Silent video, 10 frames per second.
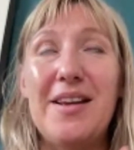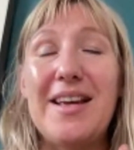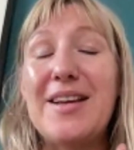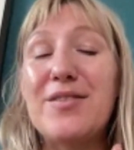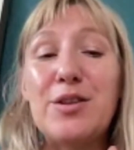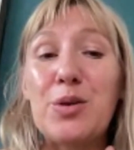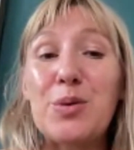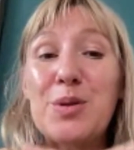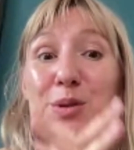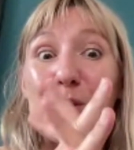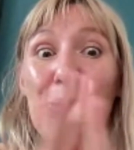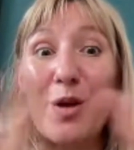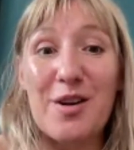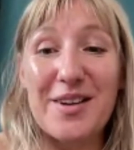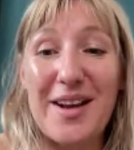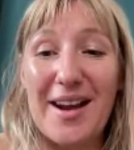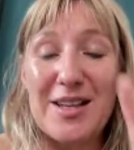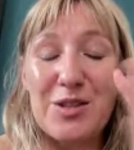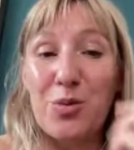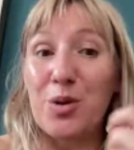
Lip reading: Even though there's a lot of guides where